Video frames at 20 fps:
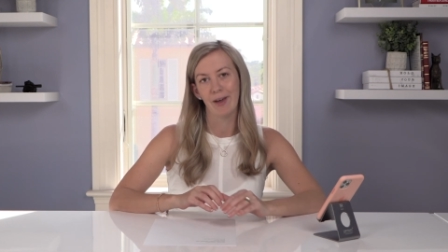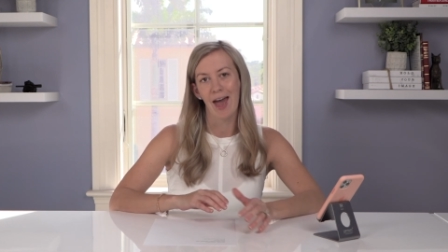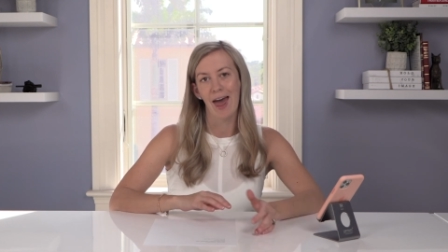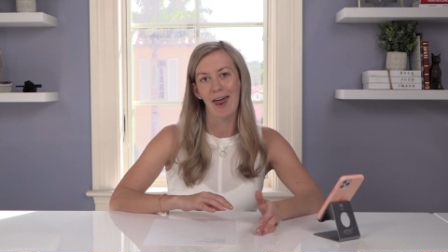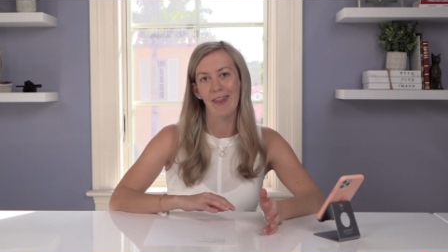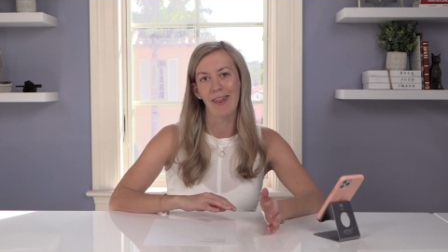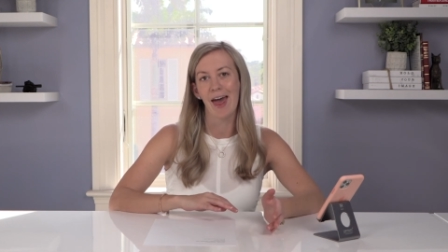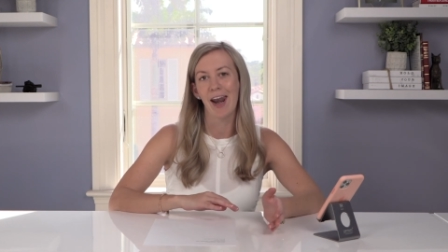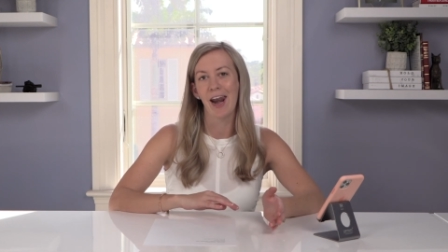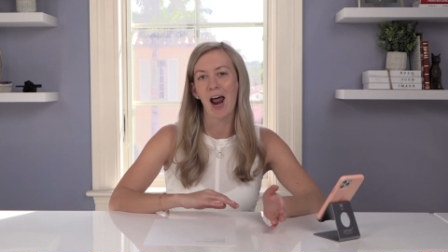
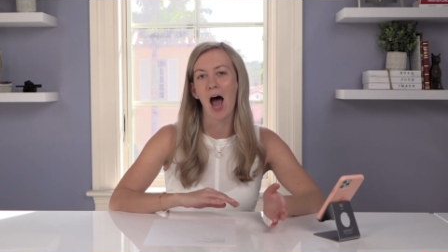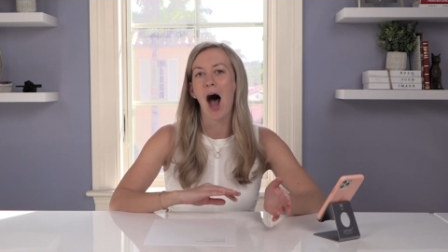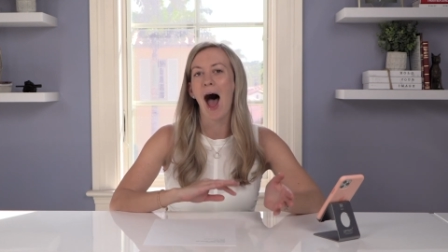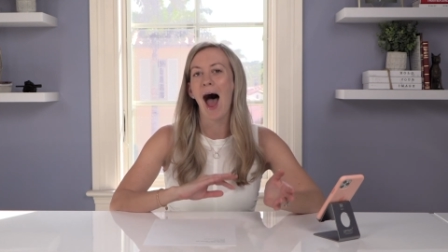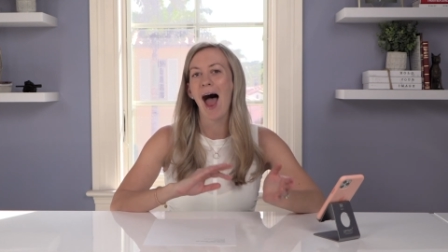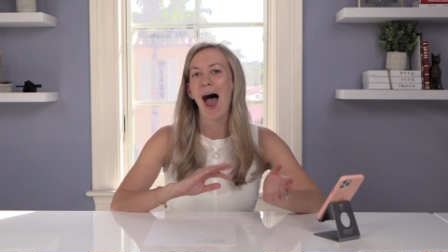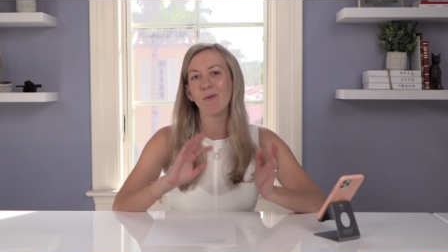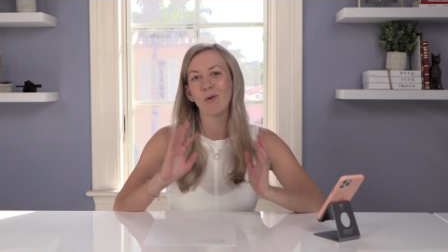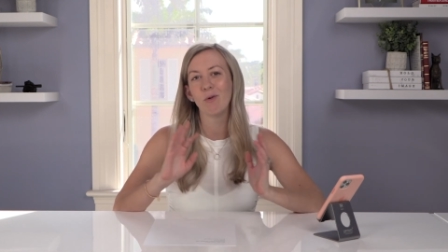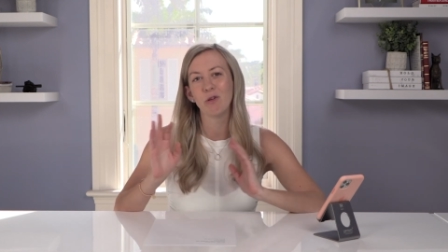And then
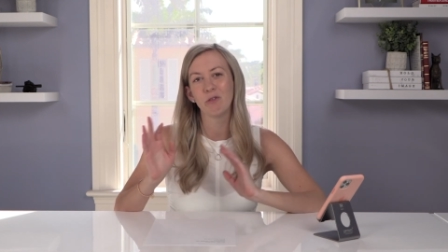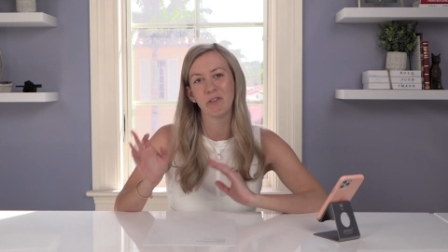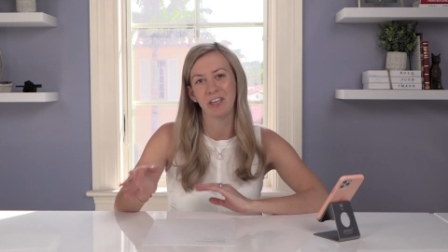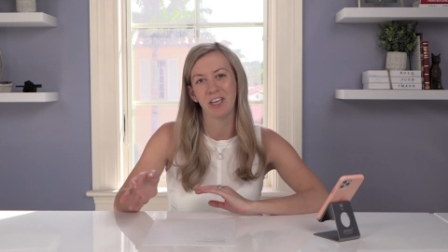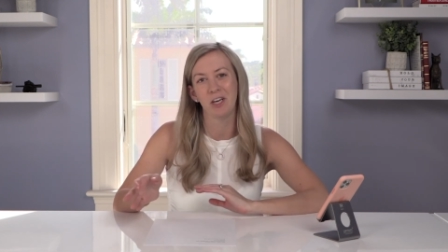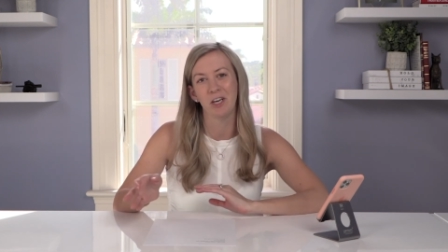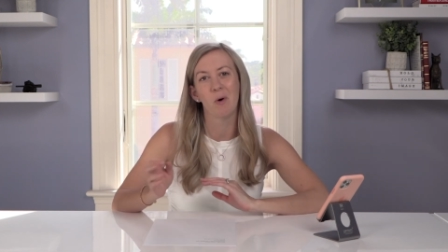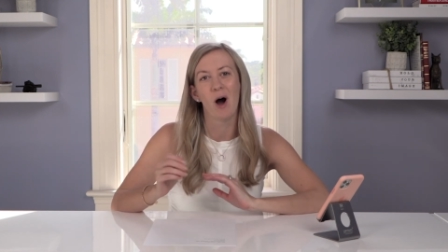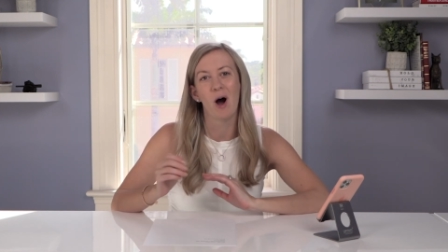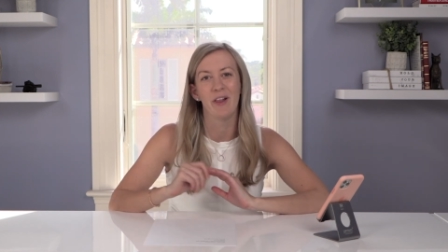I will see
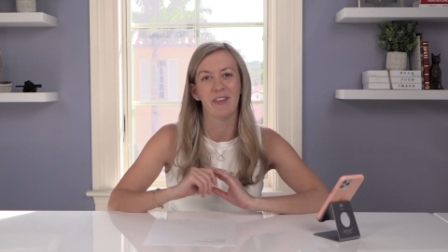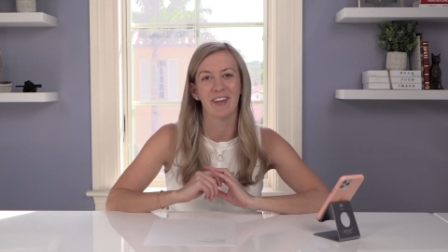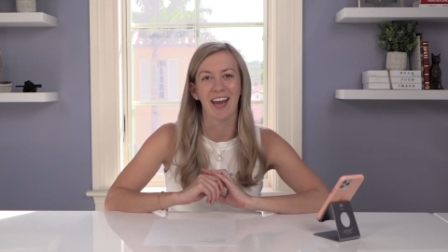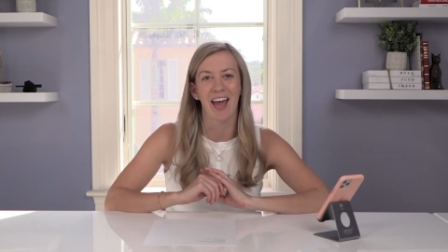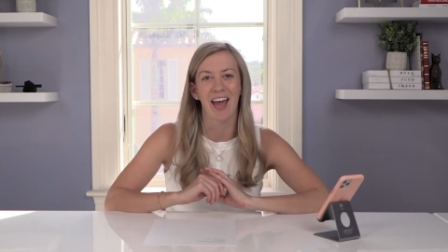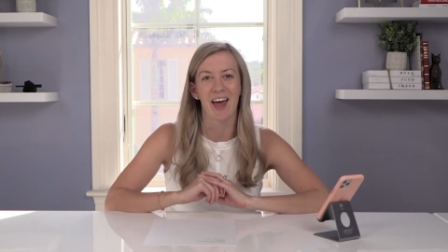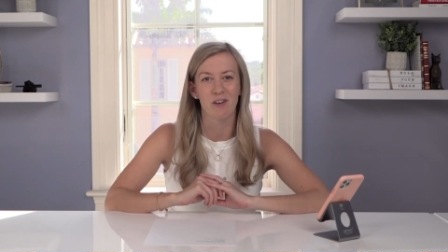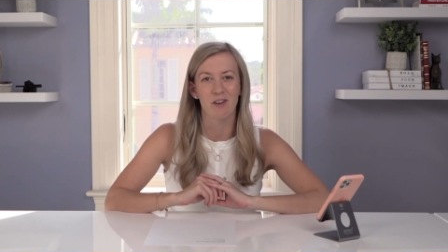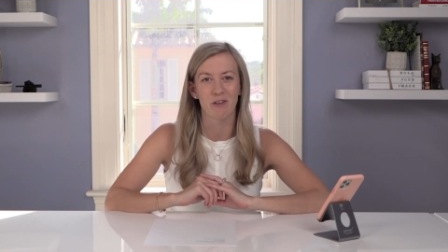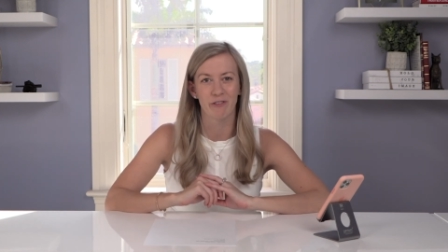you on the
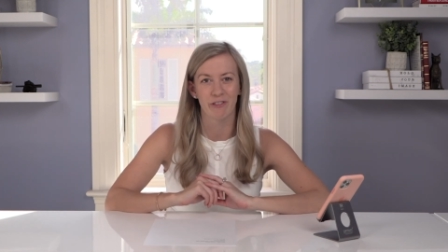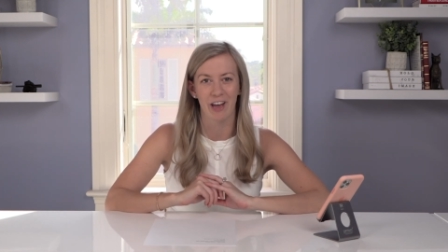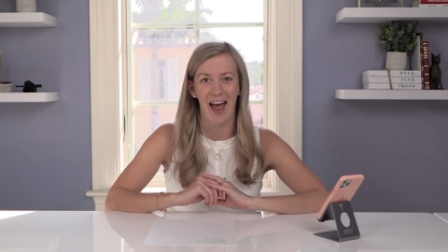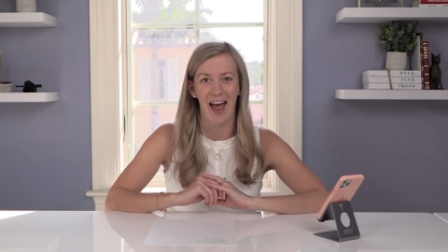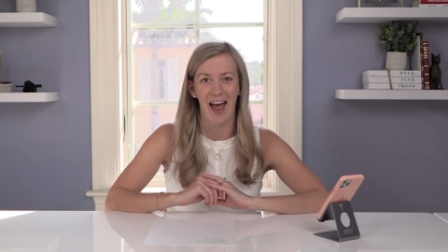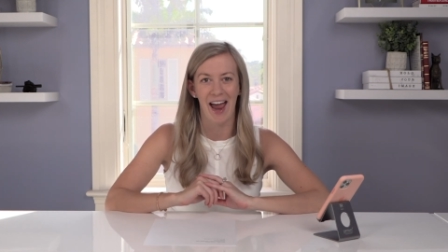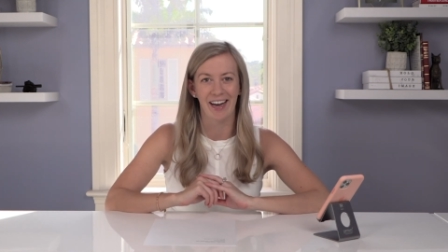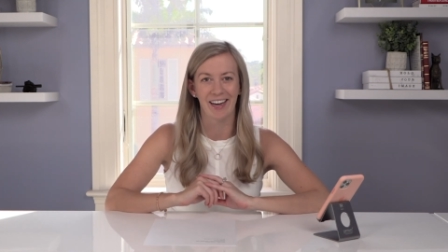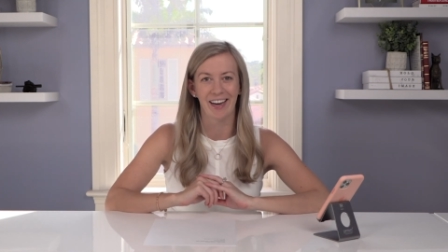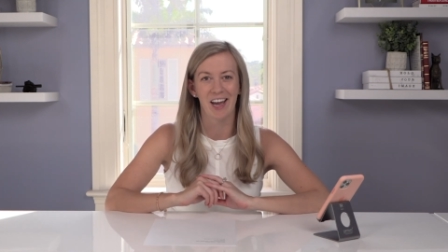other
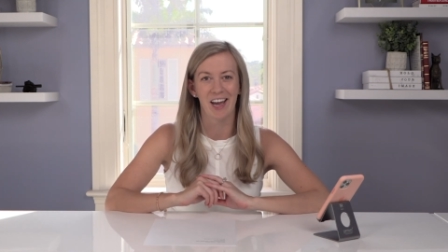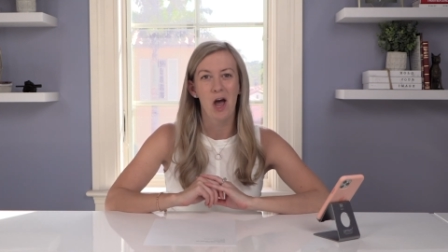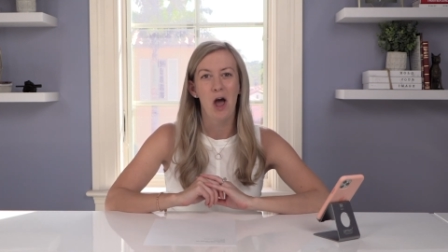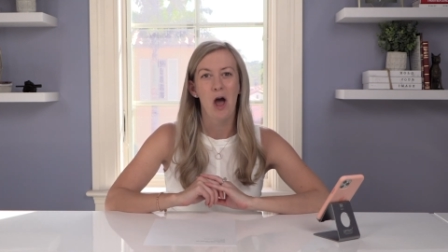side.